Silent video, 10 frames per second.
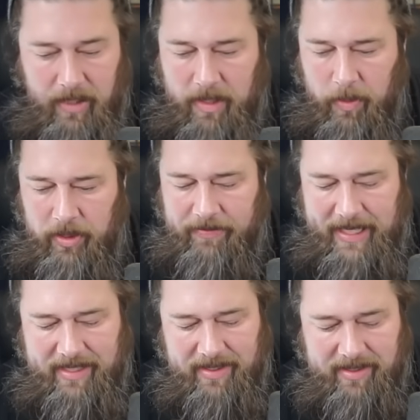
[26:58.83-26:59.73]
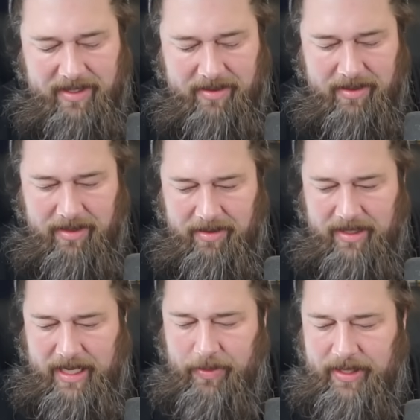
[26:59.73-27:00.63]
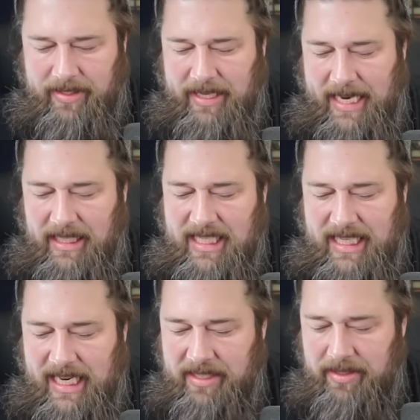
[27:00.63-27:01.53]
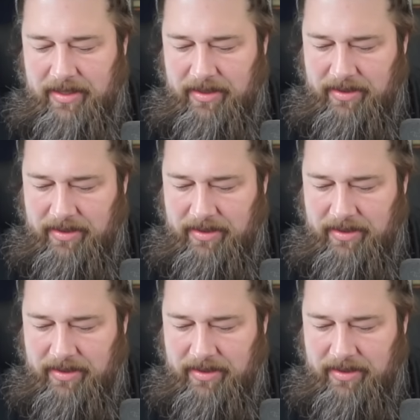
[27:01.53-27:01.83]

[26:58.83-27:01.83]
I wonder if that's this. Is that what this deck list is?